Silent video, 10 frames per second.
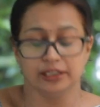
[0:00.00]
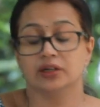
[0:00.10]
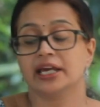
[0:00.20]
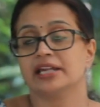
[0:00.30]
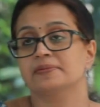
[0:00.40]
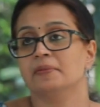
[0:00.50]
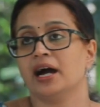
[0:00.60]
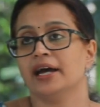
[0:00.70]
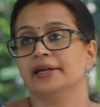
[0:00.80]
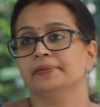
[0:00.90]
look at
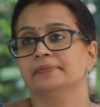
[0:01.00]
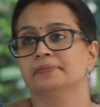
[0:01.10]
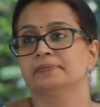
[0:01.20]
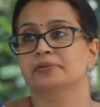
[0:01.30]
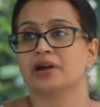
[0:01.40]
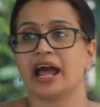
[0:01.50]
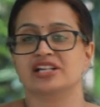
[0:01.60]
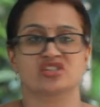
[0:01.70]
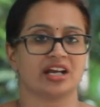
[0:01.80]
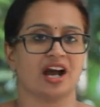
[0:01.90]
my
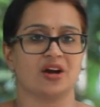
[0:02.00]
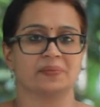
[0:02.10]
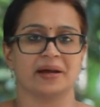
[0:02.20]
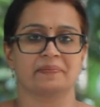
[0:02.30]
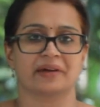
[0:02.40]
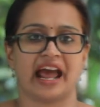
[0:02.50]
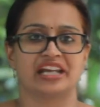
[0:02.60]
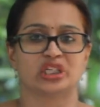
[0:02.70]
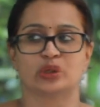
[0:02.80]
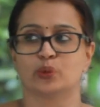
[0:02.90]
brand, check out my
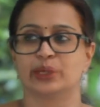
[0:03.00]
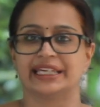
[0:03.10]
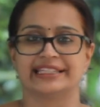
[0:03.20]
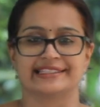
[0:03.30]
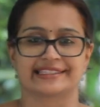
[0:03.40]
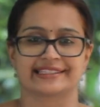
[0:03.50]
brand new wheels.